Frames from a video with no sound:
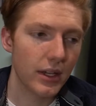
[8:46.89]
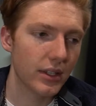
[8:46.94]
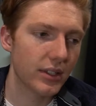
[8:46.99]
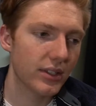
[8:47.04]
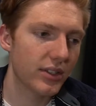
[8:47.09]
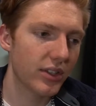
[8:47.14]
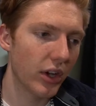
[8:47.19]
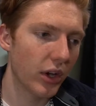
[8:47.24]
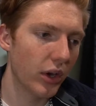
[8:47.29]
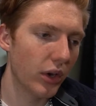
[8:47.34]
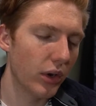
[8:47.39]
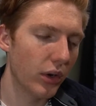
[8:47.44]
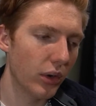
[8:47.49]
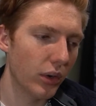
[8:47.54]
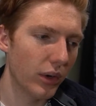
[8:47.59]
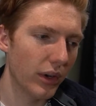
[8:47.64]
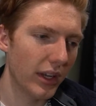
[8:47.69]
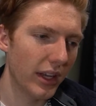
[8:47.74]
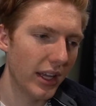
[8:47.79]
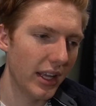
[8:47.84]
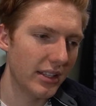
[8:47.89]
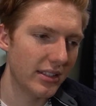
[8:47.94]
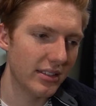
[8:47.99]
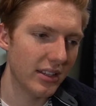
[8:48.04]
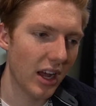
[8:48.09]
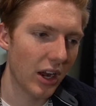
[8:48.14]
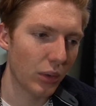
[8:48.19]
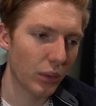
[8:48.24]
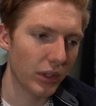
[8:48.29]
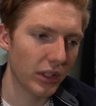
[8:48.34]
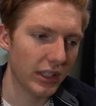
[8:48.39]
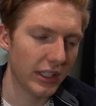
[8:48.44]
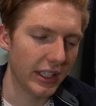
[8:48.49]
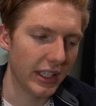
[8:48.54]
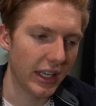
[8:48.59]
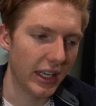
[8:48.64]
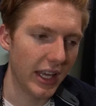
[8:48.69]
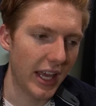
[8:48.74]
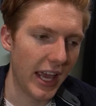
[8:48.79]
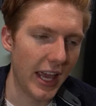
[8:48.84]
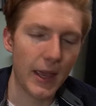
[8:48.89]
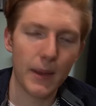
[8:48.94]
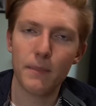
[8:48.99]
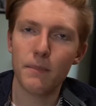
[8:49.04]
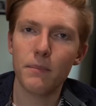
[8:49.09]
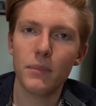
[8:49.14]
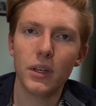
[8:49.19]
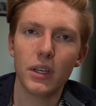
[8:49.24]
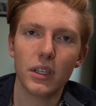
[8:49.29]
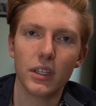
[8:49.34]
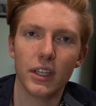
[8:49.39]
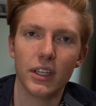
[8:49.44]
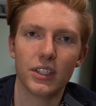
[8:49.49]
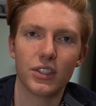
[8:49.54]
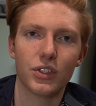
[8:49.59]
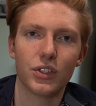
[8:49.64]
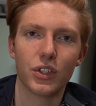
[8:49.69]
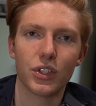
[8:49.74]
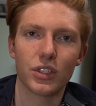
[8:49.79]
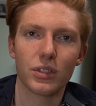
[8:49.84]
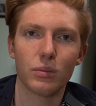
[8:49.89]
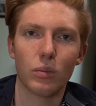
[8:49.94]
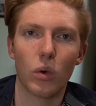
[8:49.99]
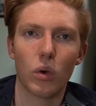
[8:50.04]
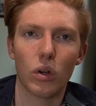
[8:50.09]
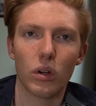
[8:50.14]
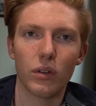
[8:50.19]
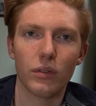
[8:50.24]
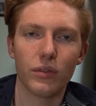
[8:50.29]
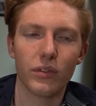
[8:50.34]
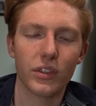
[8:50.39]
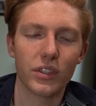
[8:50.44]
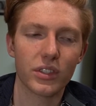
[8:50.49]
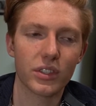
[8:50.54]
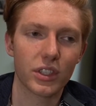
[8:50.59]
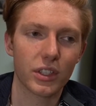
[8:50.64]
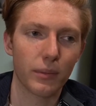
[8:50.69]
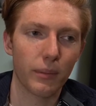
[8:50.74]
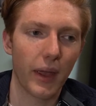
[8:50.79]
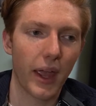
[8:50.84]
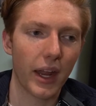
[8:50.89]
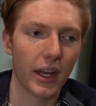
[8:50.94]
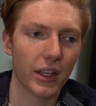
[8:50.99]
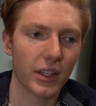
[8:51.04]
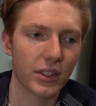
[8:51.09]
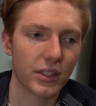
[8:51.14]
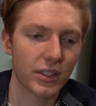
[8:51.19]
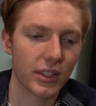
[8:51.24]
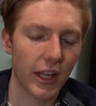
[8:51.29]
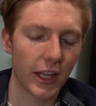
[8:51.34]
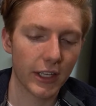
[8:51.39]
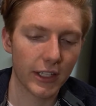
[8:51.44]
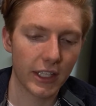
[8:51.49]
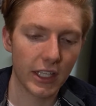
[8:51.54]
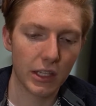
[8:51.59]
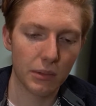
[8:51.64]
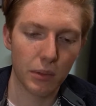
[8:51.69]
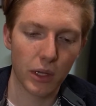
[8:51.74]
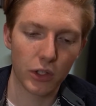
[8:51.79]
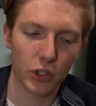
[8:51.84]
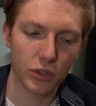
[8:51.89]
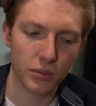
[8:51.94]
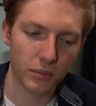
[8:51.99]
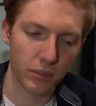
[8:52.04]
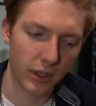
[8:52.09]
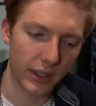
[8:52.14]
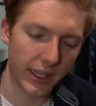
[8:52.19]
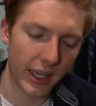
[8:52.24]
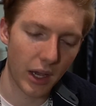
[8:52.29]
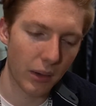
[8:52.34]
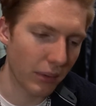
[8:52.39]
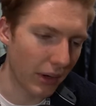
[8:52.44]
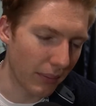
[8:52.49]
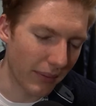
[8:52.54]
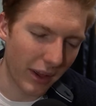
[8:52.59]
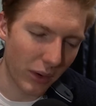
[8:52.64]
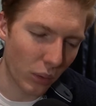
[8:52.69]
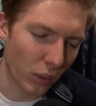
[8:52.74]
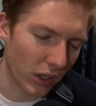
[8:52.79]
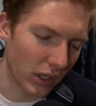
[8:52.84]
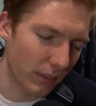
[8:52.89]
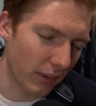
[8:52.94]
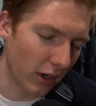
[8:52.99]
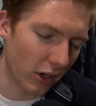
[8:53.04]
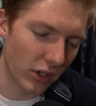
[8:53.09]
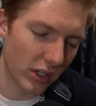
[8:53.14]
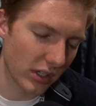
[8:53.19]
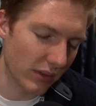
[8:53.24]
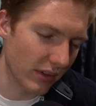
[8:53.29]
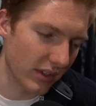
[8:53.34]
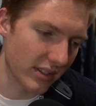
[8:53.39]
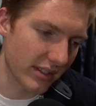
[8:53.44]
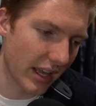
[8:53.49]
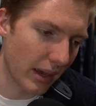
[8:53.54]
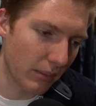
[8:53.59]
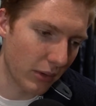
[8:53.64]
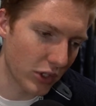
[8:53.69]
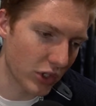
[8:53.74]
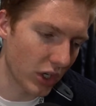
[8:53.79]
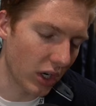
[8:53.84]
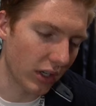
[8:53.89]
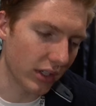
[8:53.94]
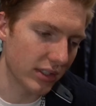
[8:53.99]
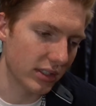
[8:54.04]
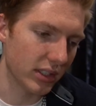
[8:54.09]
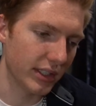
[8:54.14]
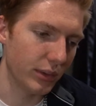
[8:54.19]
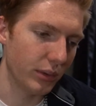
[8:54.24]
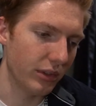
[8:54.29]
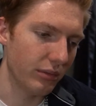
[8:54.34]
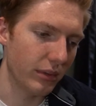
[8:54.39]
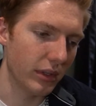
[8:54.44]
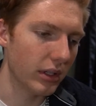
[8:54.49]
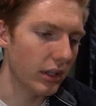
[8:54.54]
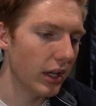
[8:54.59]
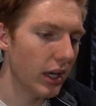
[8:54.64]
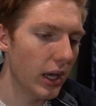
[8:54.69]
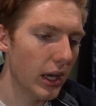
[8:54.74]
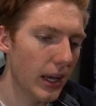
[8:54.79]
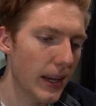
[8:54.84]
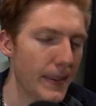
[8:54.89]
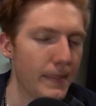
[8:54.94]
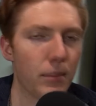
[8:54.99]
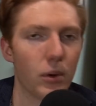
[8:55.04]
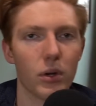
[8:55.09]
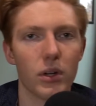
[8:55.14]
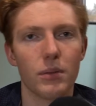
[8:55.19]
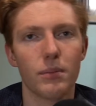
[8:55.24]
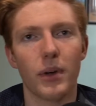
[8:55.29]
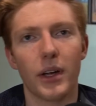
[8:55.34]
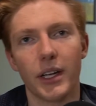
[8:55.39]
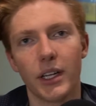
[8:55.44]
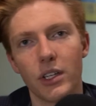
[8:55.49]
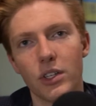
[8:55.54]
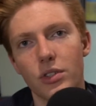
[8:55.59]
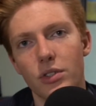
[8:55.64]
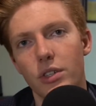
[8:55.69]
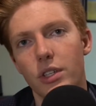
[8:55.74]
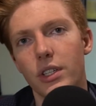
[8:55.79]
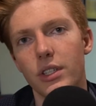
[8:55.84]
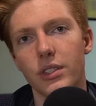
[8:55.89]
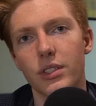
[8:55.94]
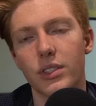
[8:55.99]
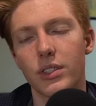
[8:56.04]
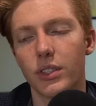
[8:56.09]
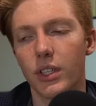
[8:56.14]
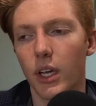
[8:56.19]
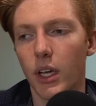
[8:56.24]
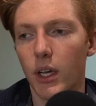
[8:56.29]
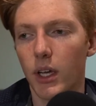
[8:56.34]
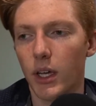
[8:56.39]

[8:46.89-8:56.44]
So it's not really him. It's just more of the schematics that Keith Butler's been putting out. But I'm not worried about our defense that much. Honestly, we've been burdened by injuries.